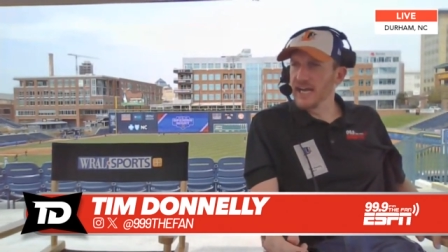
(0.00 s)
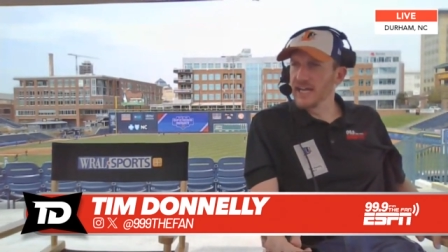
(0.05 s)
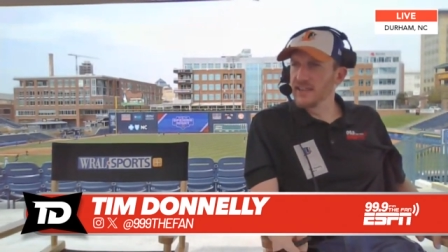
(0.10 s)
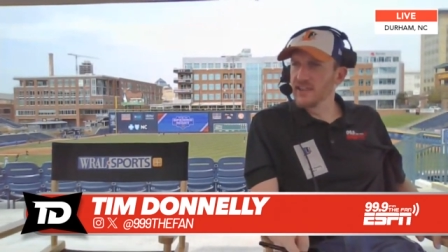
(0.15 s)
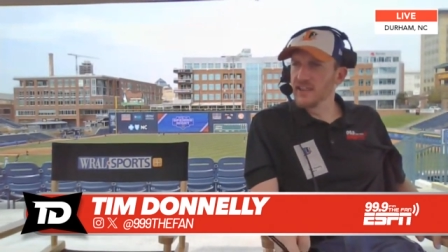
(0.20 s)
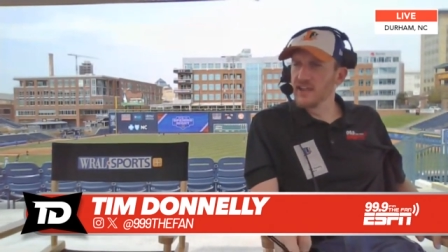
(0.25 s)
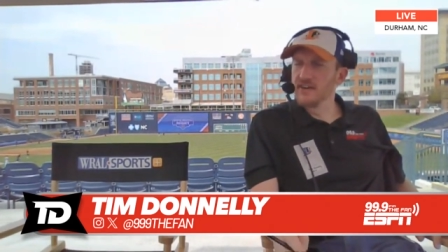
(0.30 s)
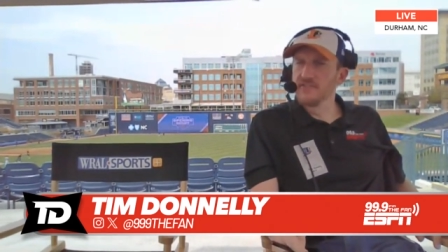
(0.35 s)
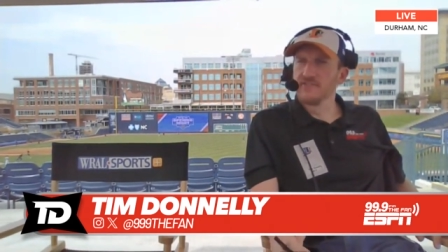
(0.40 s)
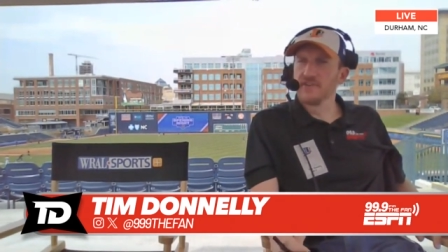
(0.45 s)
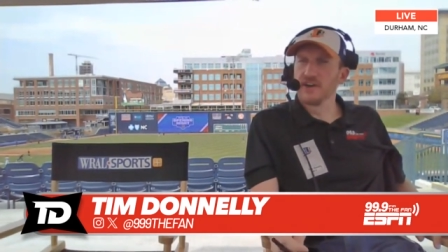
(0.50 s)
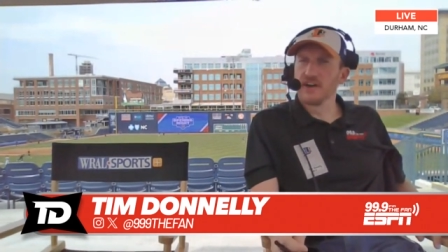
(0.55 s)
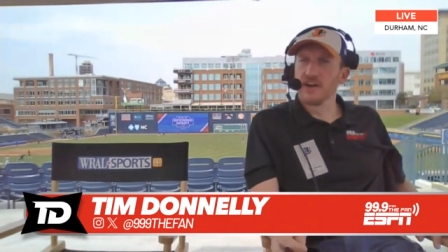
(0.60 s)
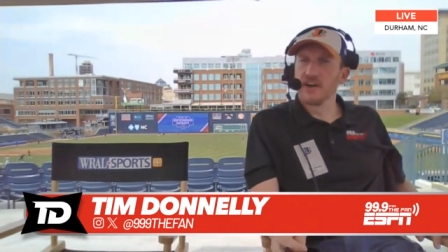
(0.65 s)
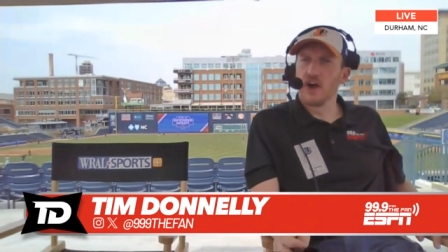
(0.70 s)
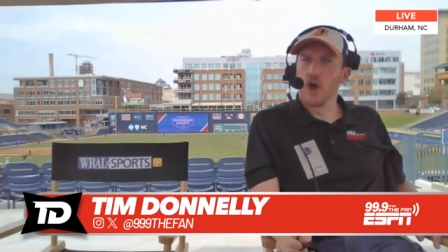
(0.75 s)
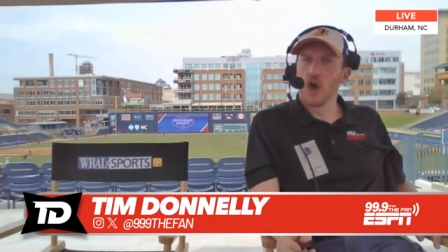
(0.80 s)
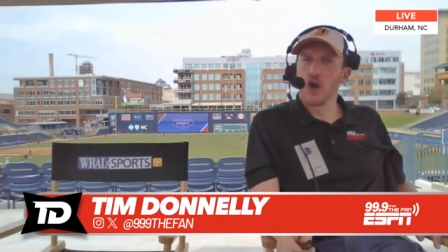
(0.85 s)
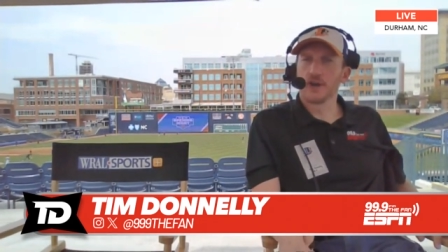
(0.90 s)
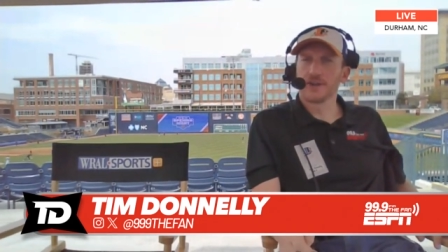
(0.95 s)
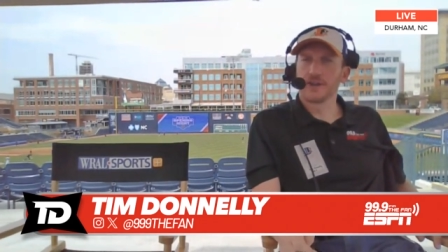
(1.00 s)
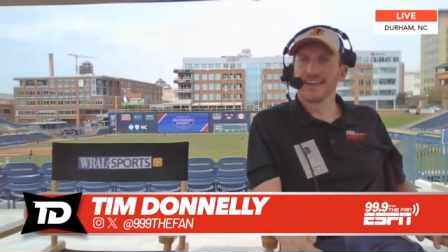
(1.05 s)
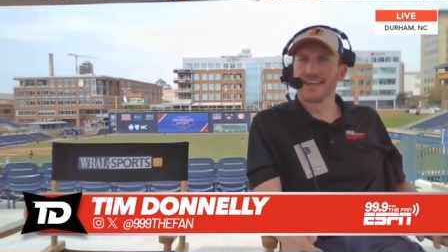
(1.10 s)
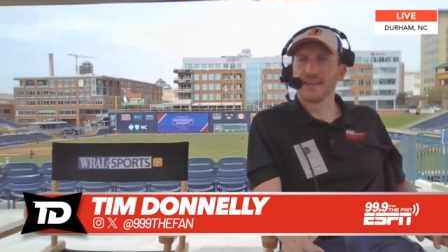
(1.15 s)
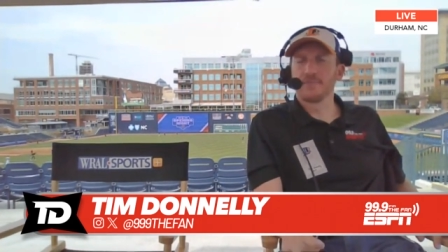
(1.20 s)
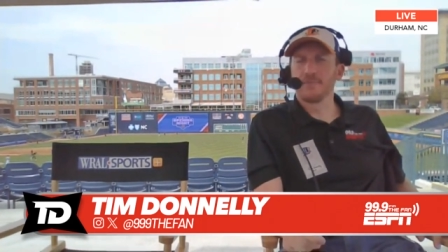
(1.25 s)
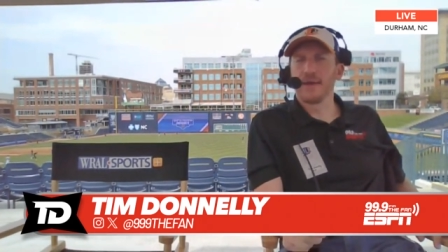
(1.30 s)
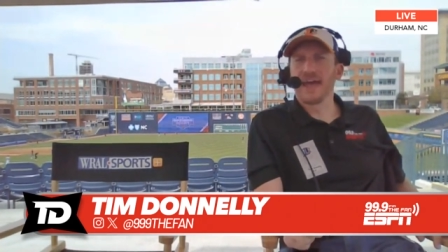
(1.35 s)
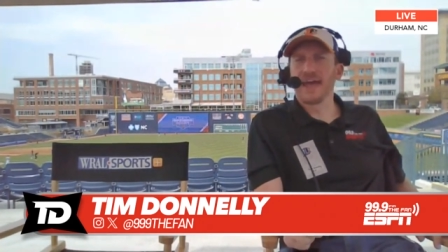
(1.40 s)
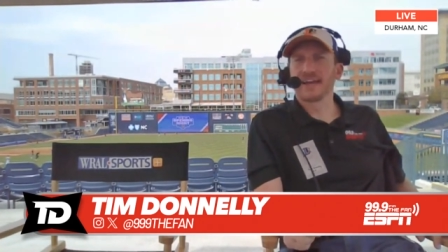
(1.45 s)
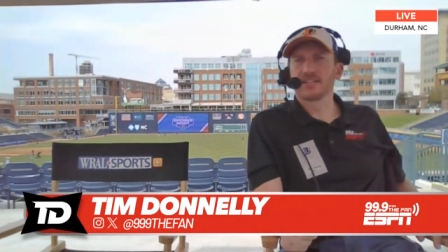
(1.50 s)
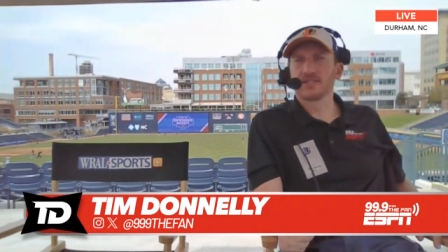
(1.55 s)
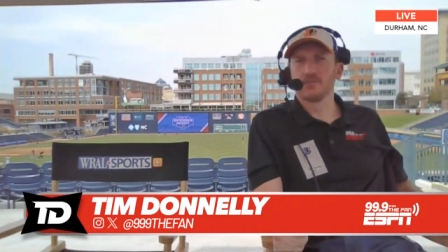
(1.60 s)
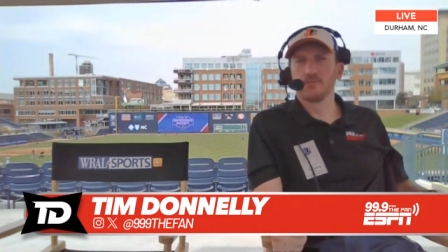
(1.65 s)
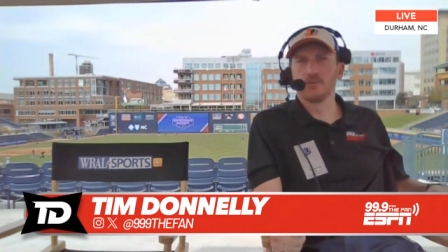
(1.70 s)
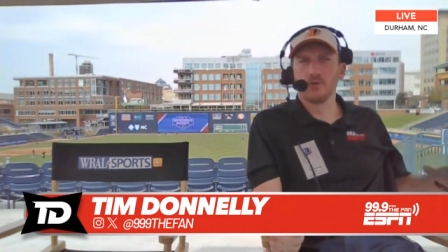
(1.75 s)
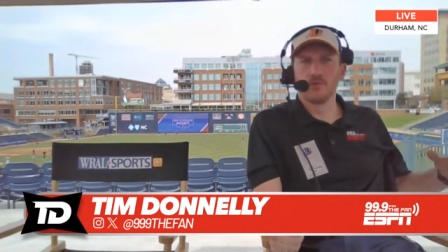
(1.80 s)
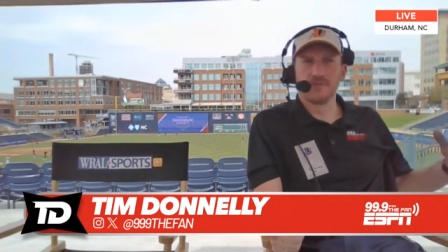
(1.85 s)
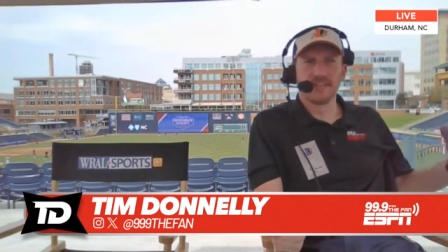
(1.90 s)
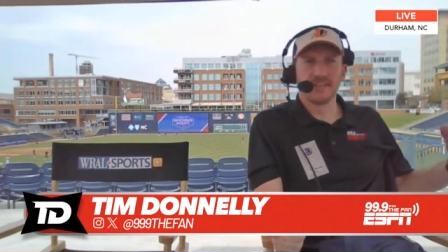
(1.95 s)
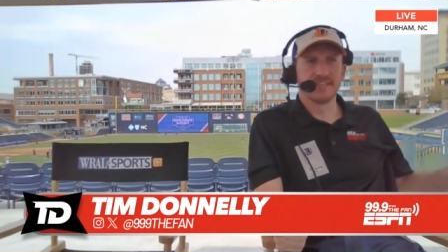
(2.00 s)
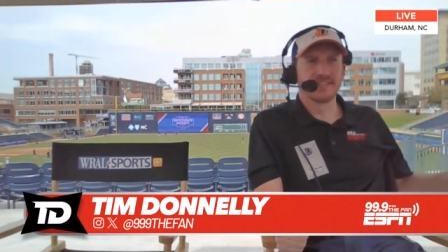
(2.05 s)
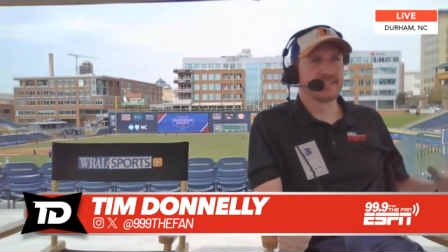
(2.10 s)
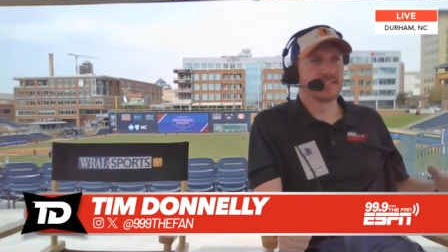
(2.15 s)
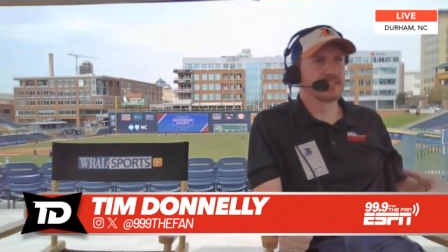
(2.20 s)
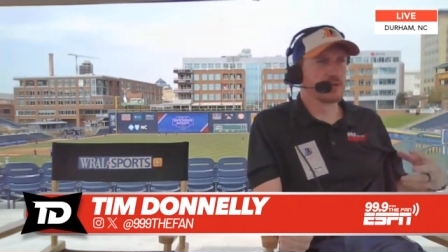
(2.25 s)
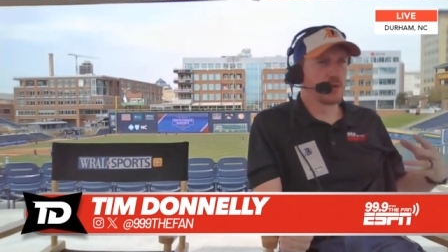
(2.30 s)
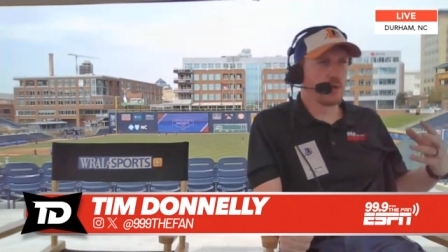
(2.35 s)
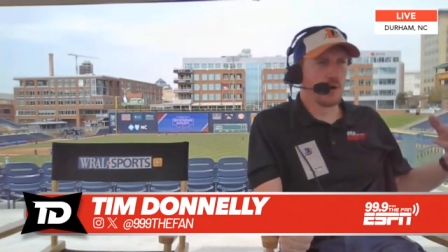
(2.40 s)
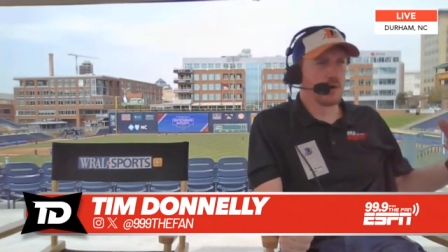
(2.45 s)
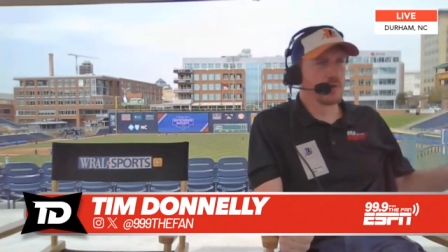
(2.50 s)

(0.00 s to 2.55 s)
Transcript: I love uh, hearkening back to movies and